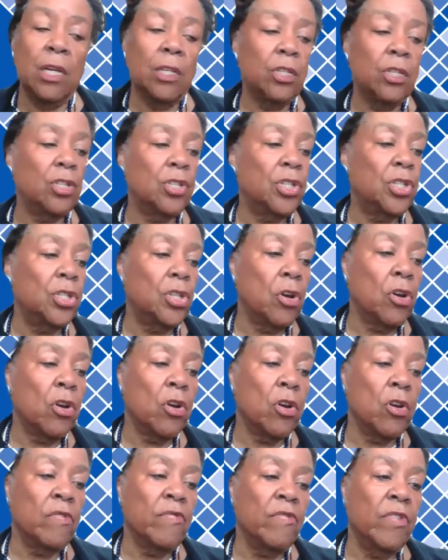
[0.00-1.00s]
to
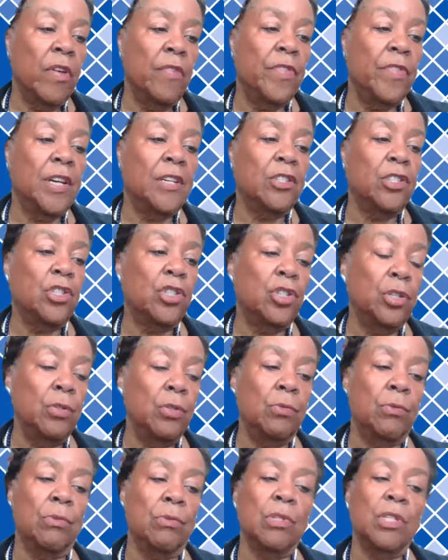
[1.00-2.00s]
serve their
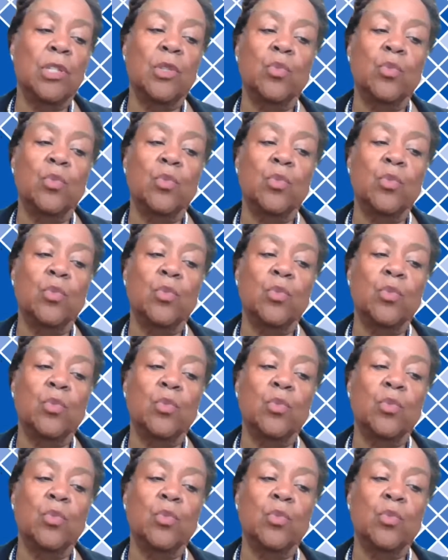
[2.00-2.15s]
students.